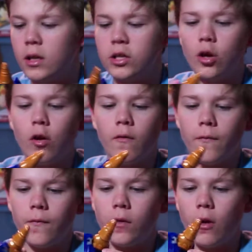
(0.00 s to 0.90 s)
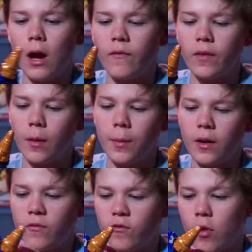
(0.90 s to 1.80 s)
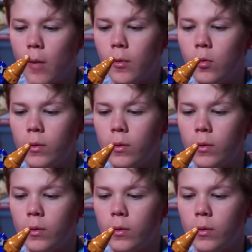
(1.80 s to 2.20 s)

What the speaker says: So if you're having a bit of trouble